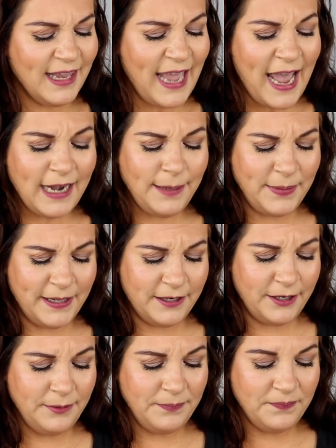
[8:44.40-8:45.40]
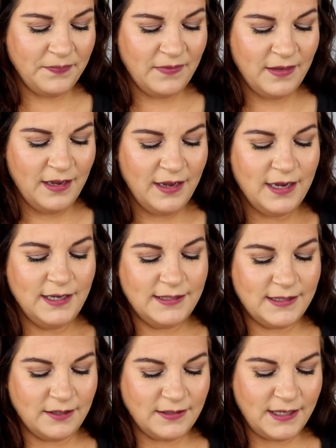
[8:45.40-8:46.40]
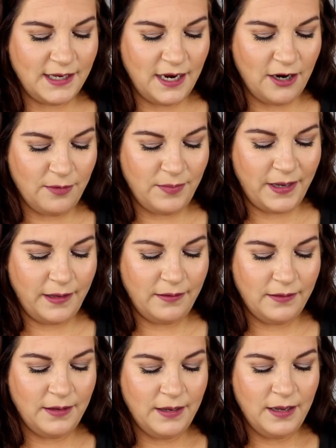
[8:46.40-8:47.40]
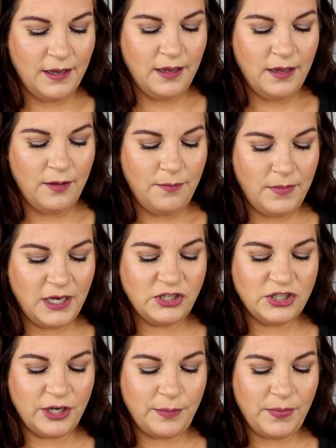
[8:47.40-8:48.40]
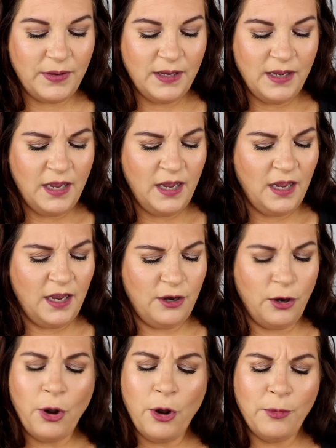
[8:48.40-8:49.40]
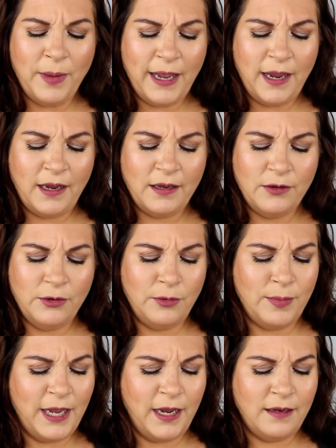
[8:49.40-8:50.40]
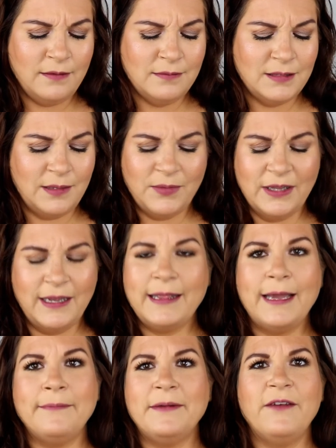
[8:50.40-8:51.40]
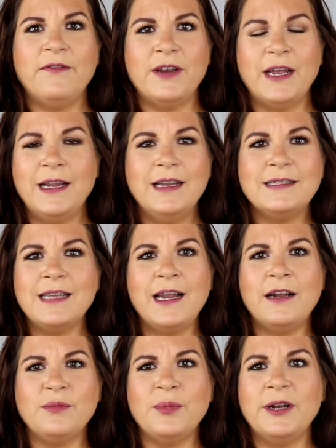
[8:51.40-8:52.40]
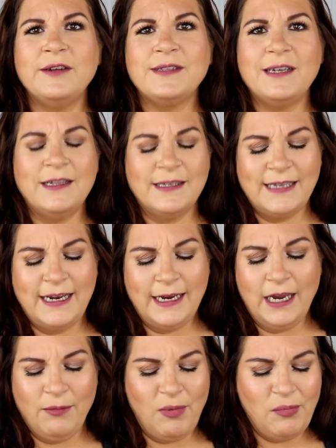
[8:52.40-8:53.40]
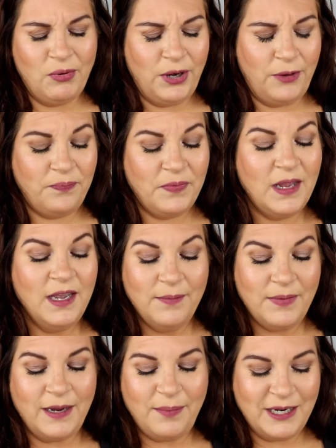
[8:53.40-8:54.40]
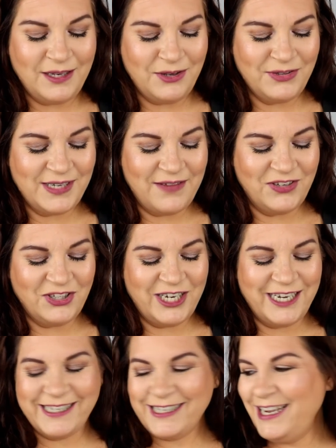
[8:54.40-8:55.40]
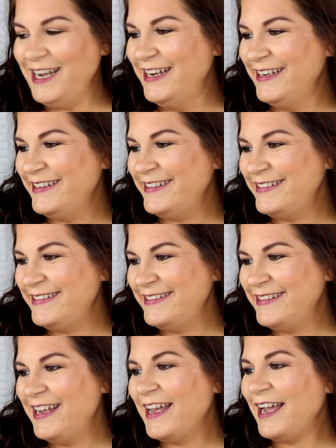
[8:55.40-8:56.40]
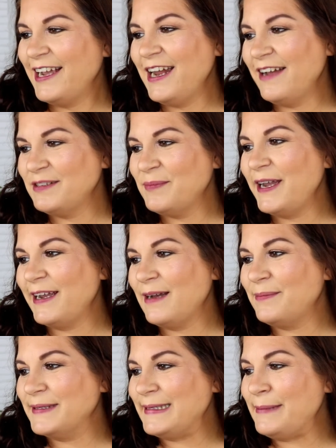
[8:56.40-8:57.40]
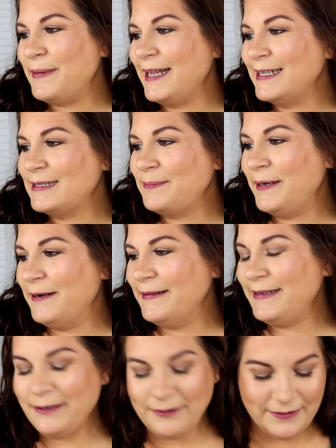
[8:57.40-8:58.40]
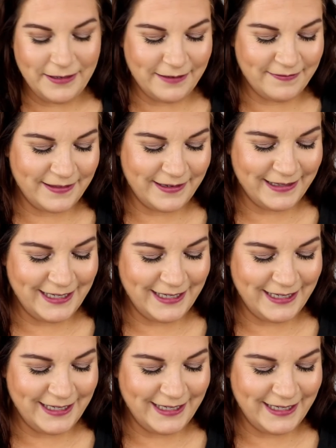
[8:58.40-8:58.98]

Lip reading: Caterpillar, Salted Caramel, Mint Chip, and Ube, something like that. I forget. It said how to pronounce it on the site. I can't remember now. But I picked those 7 shades. I'm going to have to buy a couple Z palettes apparently to go along with all